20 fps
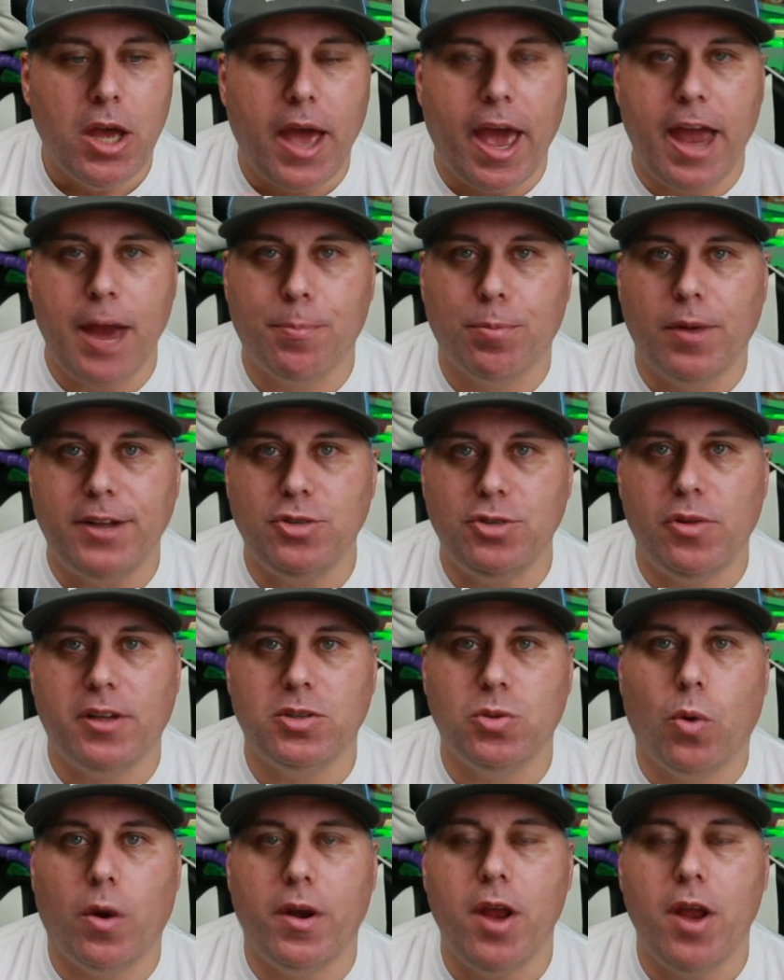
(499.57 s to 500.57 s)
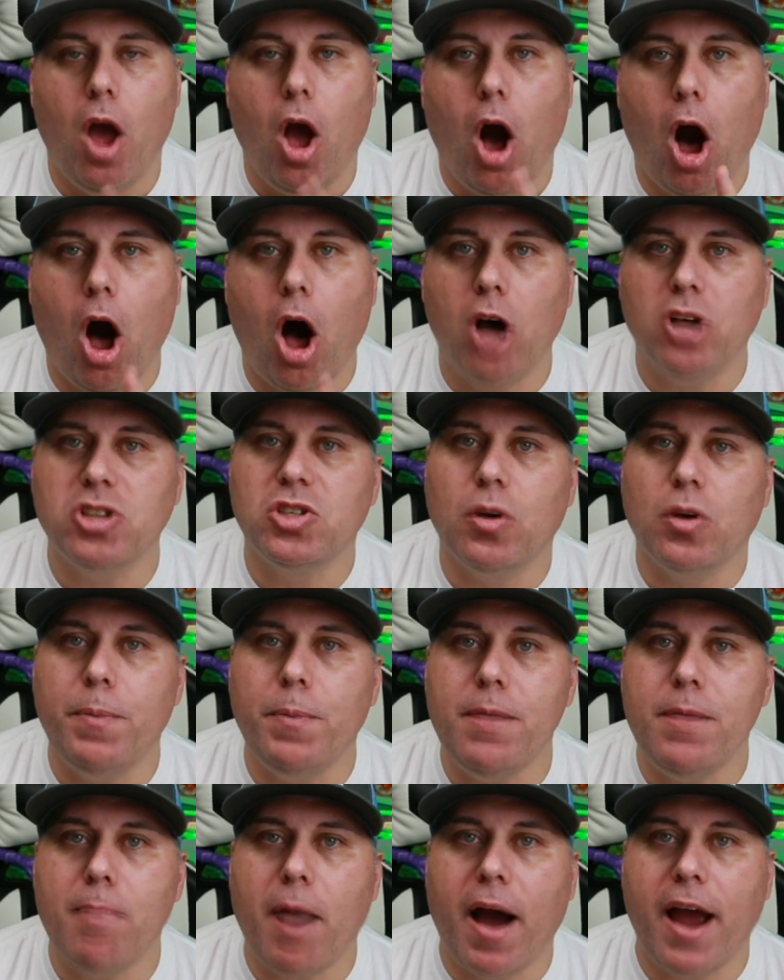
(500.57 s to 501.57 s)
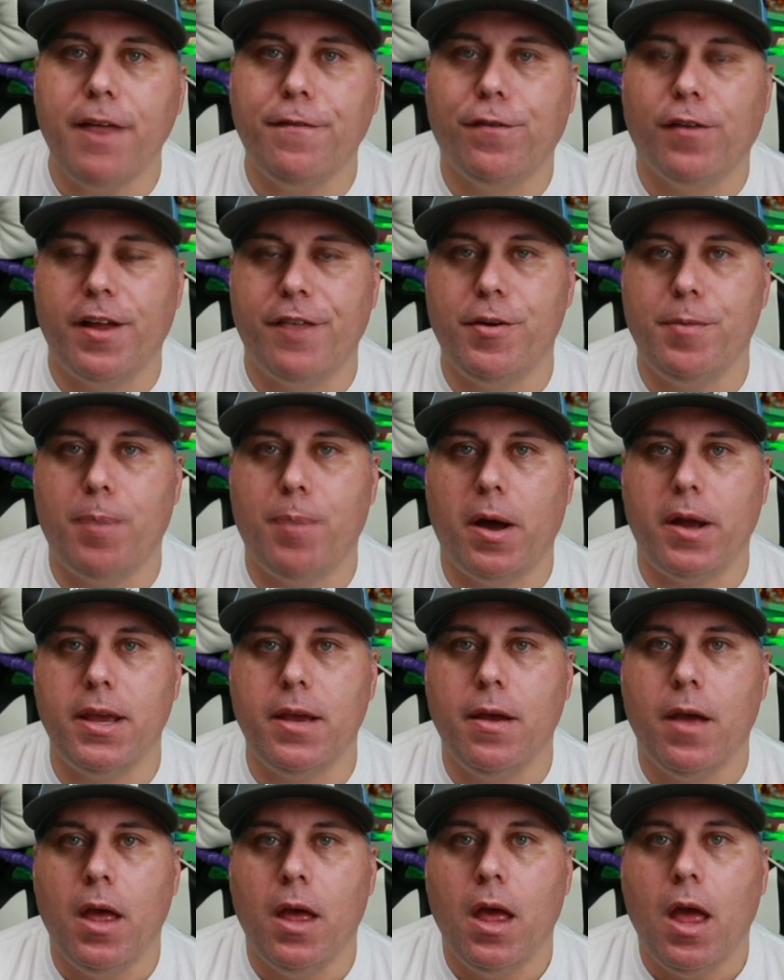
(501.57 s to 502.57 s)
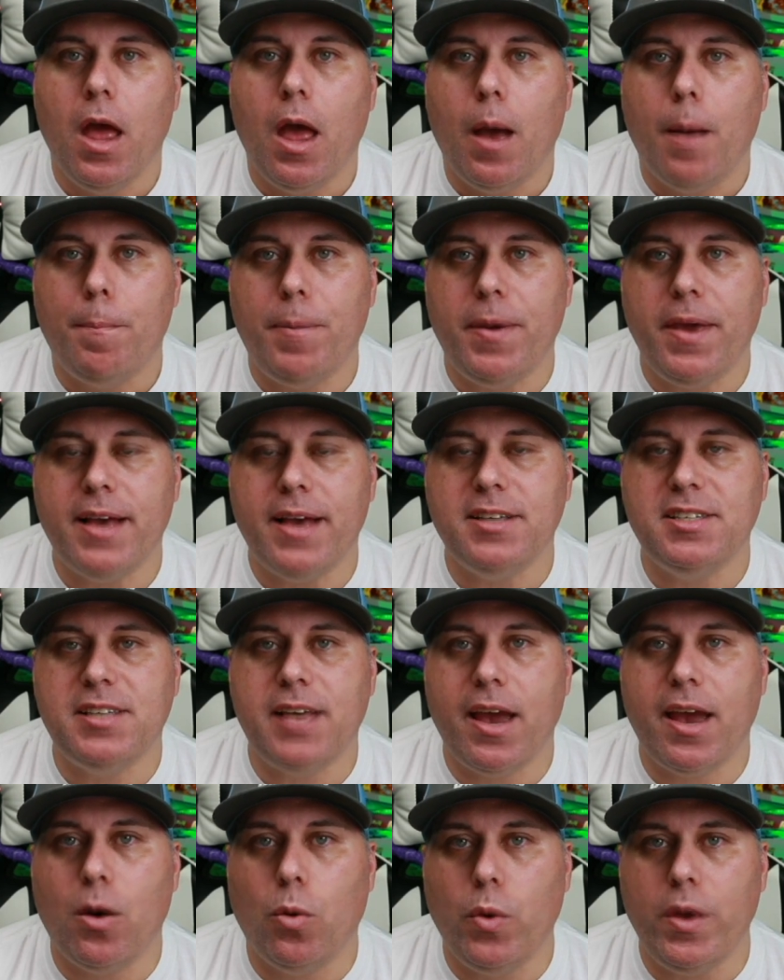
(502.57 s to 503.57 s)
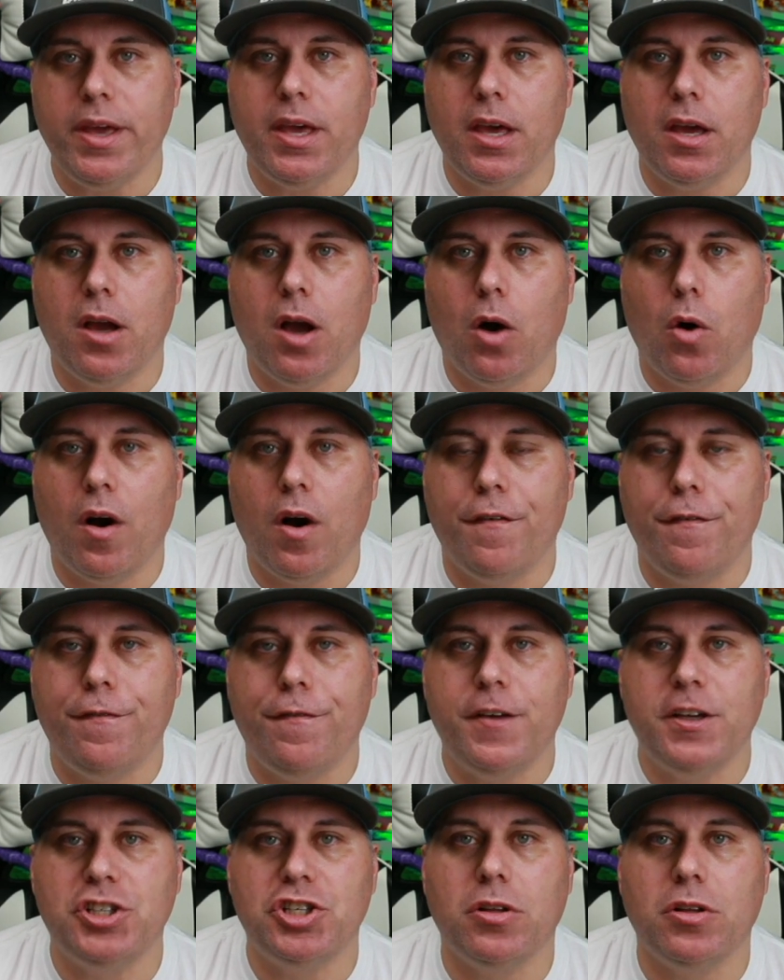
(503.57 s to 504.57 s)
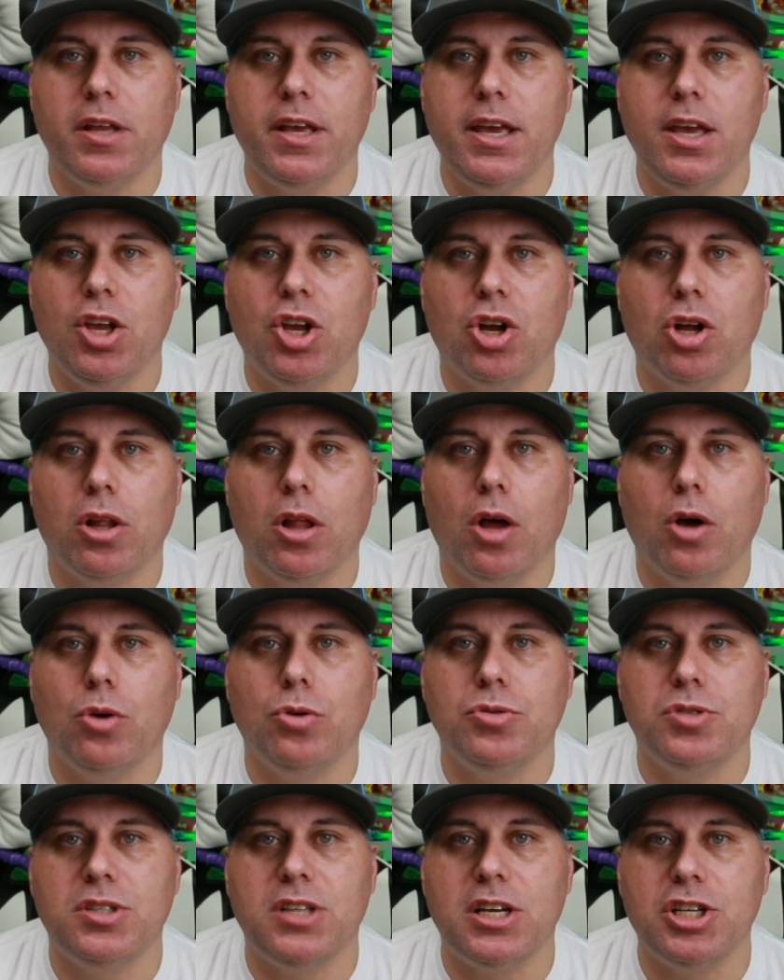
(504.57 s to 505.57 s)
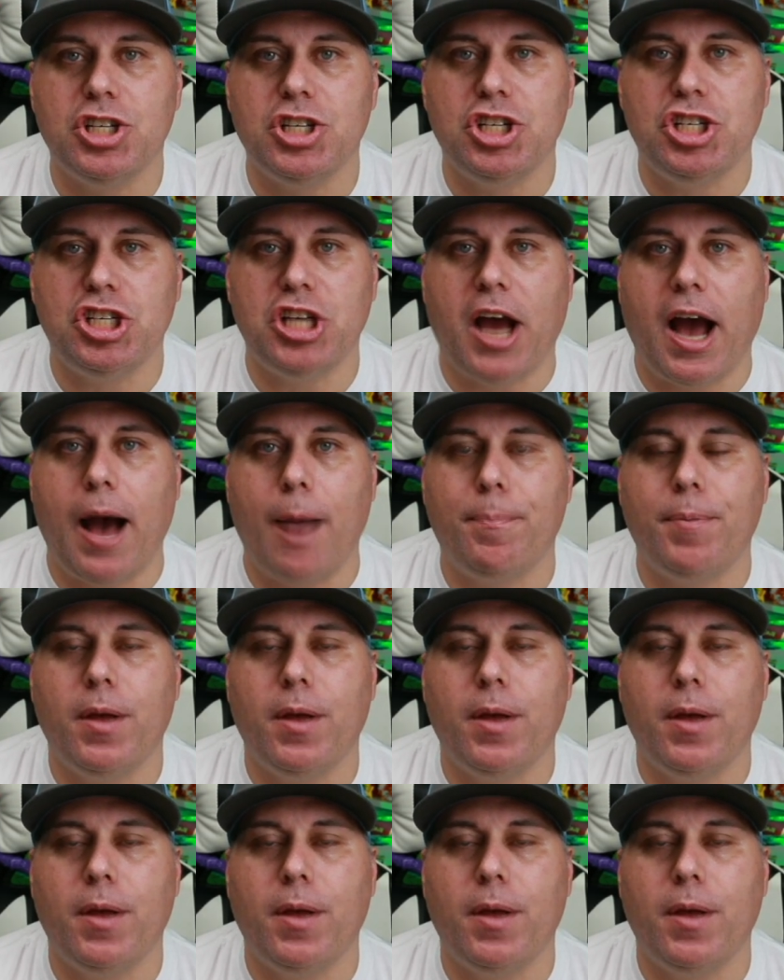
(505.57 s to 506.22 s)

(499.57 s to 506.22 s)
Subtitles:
April 9th, 2001. Also be mindful, everybody, PSA a week ago officially closed shop